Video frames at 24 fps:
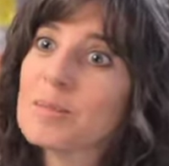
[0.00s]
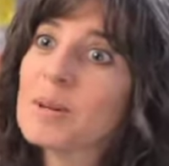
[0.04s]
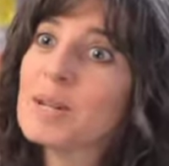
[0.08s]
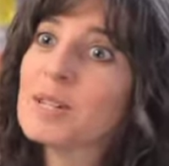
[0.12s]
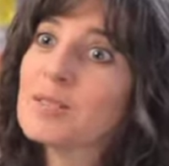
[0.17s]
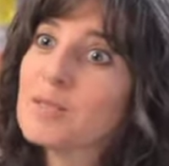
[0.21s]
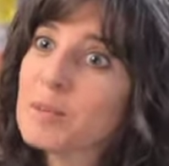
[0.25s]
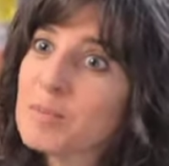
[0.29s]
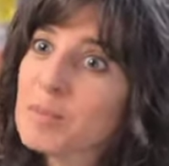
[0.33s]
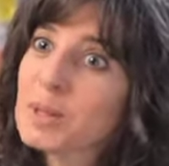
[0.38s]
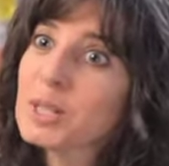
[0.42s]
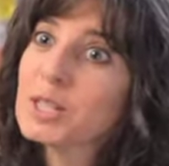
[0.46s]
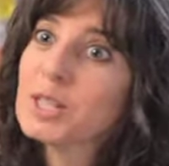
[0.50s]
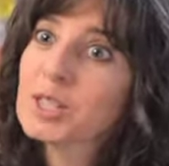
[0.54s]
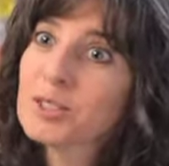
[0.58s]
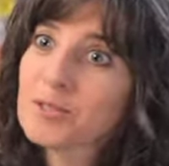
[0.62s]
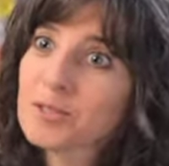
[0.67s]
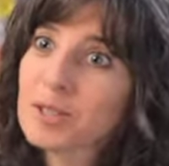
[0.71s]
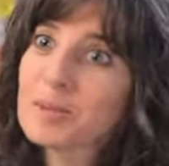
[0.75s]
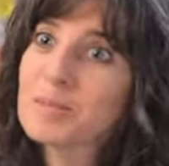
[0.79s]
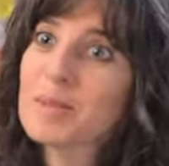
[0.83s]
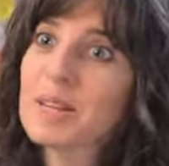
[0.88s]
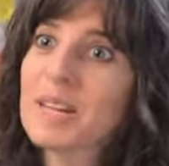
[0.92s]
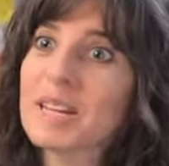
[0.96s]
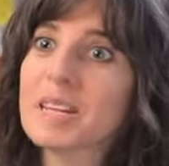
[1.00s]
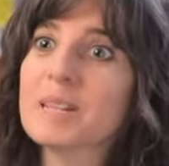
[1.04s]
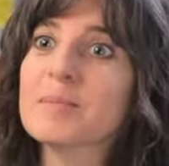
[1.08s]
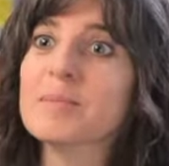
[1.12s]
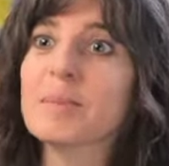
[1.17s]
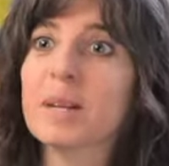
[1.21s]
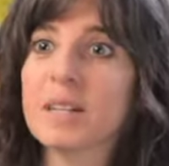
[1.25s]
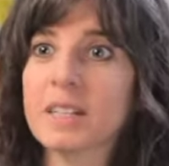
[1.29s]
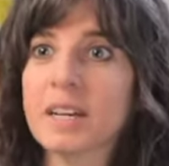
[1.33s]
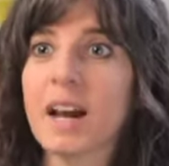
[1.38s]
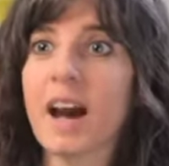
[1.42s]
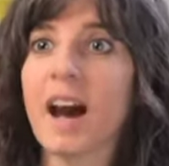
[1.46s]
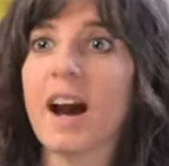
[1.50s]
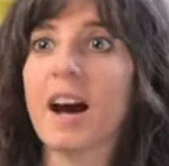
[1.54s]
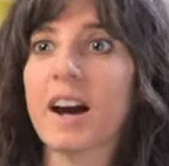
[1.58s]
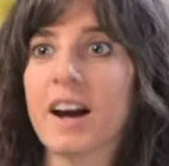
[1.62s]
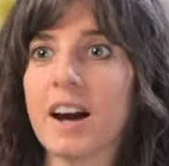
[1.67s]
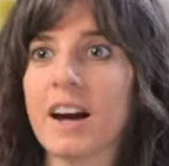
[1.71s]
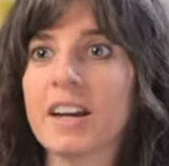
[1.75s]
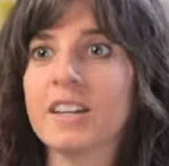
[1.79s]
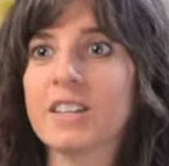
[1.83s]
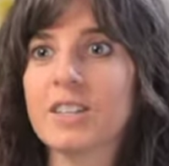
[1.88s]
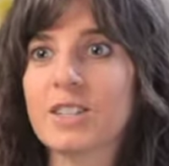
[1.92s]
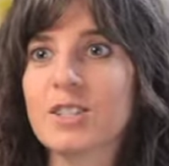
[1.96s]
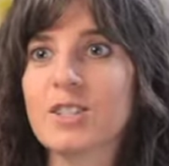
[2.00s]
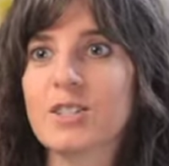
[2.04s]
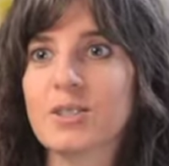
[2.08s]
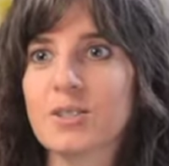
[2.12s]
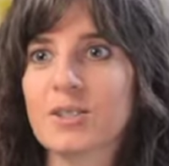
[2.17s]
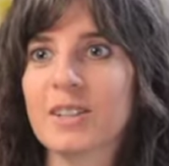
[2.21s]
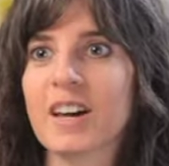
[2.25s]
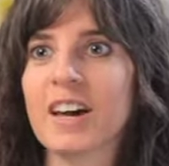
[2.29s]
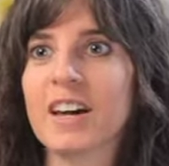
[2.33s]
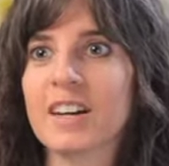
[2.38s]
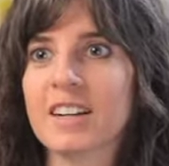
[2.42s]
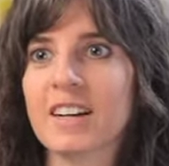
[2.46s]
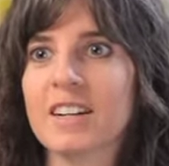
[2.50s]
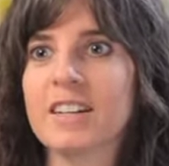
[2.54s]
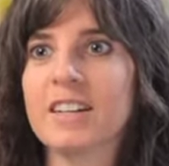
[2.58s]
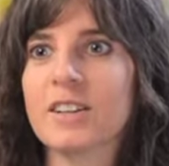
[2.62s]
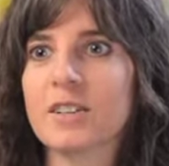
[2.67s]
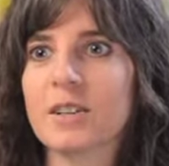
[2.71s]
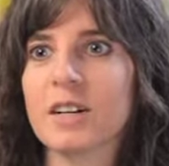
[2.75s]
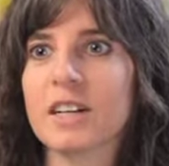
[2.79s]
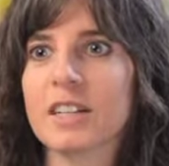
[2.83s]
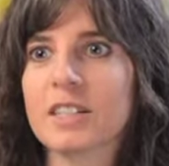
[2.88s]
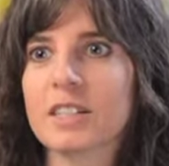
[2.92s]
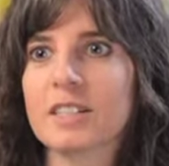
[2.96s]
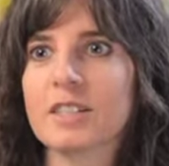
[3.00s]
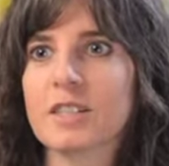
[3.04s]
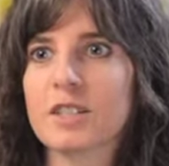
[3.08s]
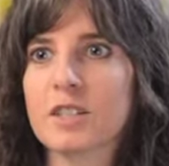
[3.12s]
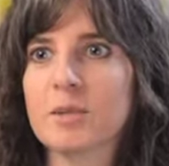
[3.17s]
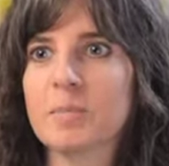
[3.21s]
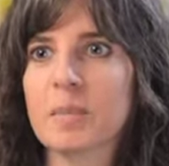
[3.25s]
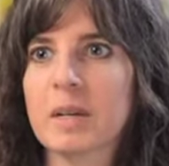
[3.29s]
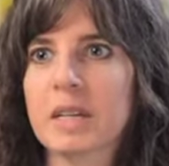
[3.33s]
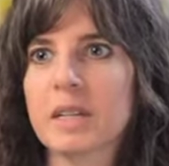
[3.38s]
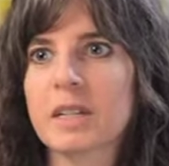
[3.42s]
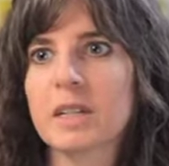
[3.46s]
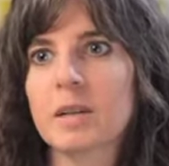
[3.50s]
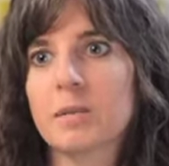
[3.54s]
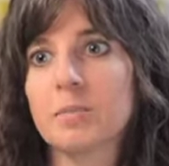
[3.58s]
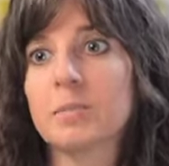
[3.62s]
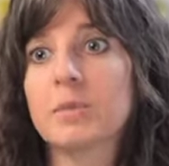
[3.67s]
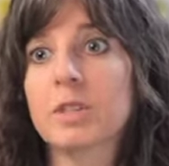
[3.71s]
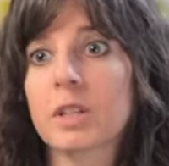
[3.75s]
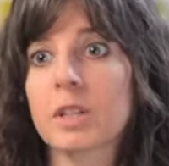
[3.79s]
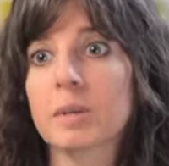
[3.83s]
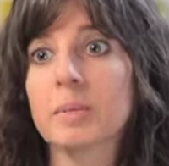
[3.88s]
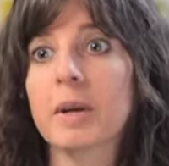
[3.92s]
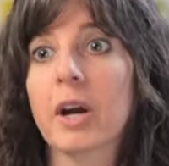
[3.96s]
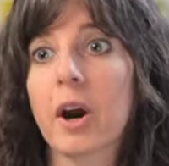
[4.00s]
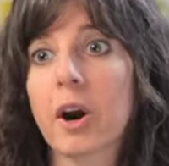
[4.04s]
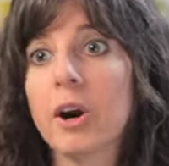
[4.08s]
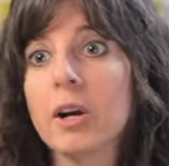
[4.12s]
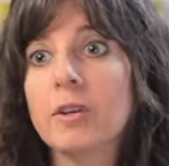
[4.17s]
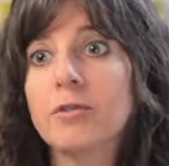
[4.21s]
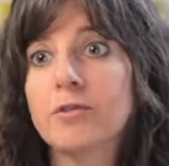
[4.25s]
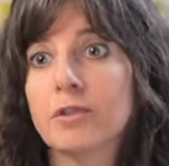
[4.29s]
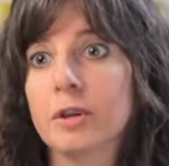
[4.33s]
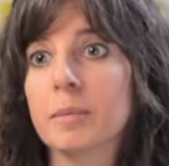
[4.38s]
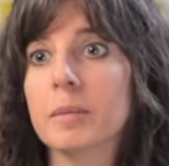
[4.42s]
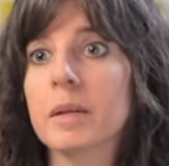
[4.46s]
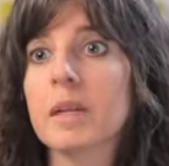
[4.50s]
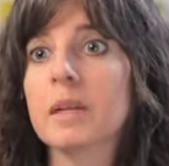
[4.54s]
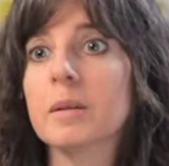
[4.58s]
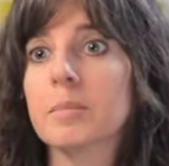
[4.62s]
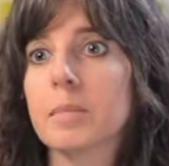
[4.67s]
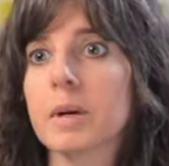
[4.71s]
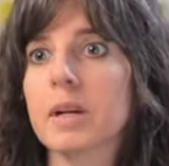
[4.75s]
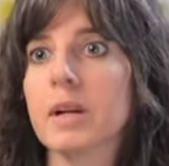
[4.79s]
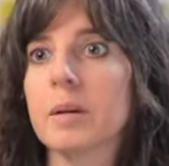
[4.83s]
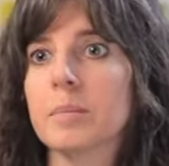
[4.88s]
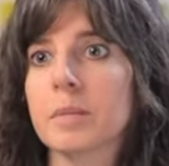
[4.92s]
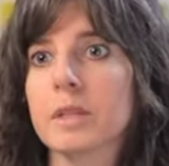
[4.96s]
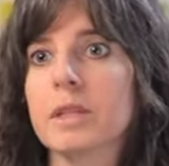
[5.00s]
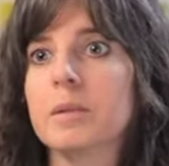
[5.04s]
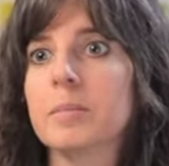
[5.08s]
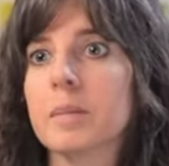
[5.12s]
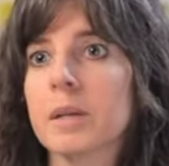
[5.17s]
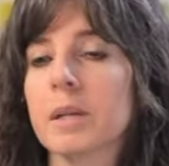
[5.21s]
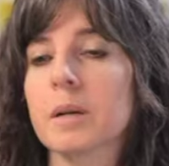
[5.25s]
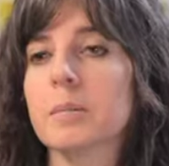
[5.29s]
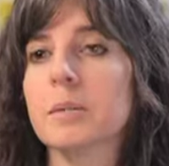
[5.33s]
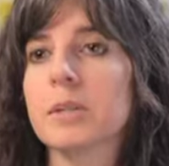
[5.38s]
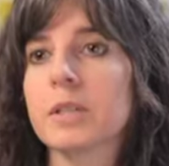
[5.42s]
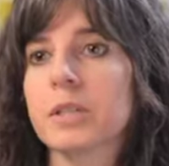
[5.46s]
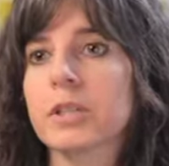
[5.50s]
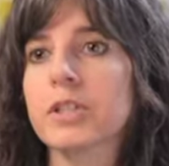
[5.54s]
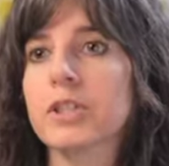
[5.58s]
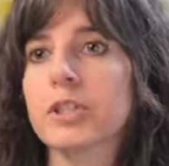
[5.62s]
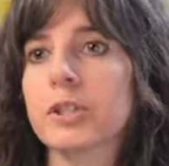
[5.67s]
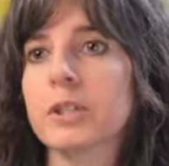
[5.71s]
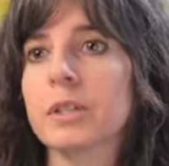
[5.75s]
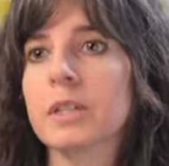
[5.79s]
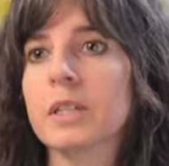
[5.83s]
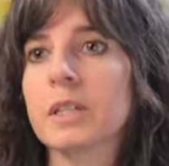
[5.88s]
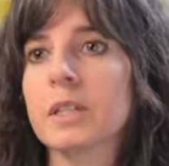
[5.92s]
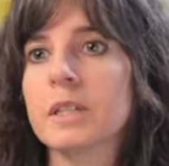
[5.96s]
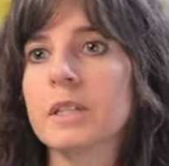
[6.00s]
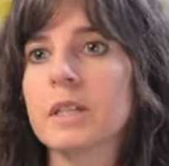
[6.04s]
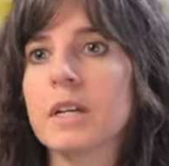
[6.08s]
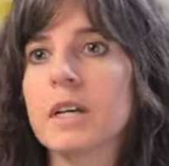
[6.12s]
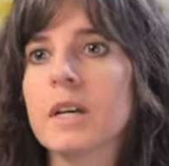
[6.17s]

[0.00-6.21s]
bit of a push for me, but yeah, I can do that. I know I can speak. It's going to be hard for me, but I'm going to be able to do it.